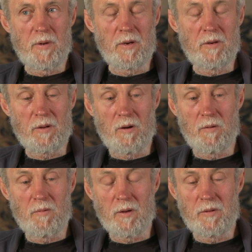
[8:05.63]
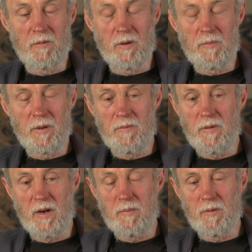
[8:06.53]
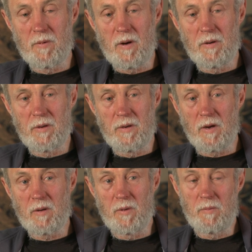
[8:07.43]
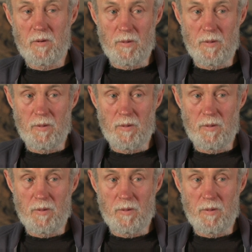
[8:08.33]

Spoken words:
but in the gold rush there would have been far more younger people.